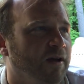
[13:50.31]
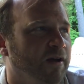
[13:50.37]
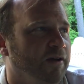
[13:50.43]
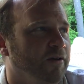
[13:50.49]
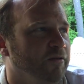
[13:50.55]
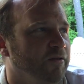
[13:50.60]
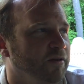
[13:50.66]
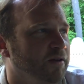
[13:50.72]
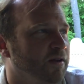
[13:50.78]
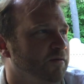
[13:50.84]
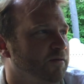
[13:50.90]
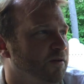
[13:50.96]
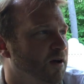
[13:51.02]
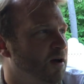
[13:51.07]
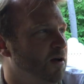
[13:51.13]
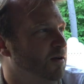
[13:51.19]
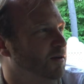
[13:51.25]
You don't even have to
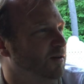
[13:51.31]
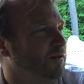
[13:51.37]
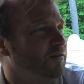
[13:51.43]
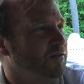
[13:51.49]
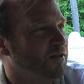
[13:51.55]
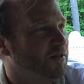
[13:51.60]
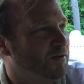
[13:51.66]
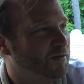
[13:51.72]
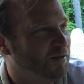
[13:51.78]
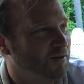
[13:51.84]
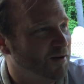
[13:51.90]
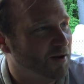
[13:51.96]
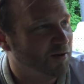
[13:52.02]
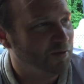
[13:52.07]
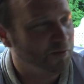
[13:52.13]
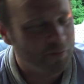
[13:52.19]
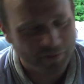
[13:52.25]

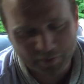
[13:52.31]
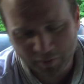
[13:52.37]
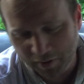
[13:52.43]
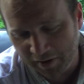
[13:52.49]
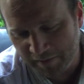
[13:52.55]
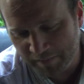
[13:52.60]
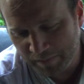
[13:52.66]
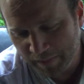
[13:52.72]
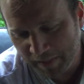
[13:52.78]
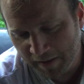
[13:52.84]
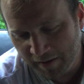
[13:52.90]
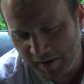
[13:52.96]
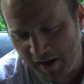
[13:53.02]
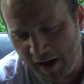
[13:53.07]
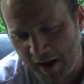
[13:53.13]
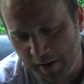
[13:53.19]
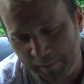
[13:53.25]
knock on the door.
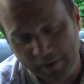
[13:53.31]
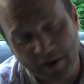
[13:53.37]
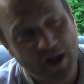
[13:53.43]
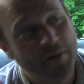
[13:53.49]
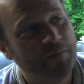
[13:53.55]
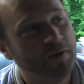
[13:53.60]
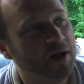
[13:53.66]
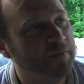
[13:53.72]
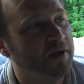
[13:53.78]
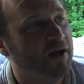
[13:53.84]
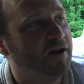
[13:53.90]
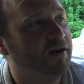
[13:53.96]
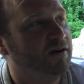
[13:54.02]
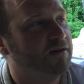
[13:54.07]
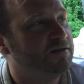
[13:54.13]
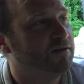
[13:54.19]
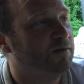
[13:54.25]
But I'll probably be out
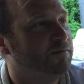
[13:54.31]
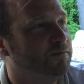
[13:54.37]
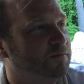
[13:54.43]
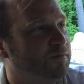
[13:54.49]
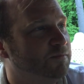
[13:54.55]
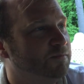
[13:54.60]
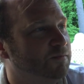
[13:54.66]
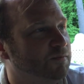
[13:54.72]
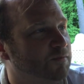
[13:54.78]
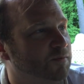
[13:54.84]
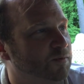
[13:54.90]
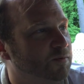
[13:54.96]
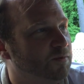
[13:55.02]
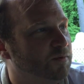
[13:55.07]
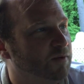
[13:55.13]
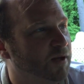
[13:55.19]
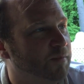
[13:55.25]
here, so.
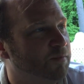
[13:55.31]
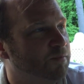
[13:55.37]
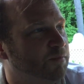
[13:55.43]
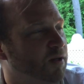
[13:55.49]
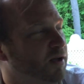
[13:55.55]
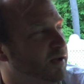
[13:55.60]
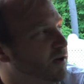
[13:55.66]
And probably